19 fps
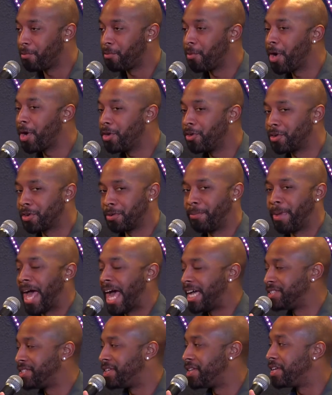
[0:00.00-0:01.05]
where your
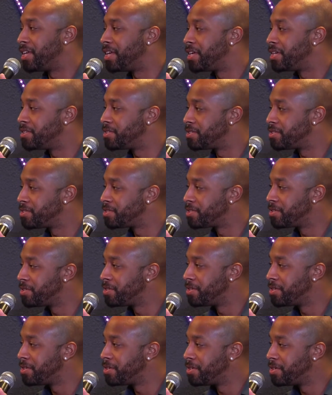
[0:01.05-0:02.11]
capacity is
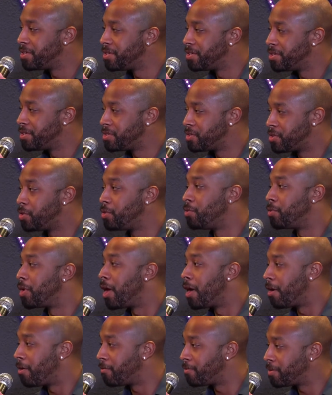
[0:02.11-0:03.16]
to
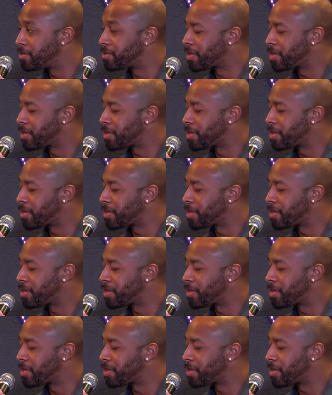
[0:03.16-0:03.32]
love.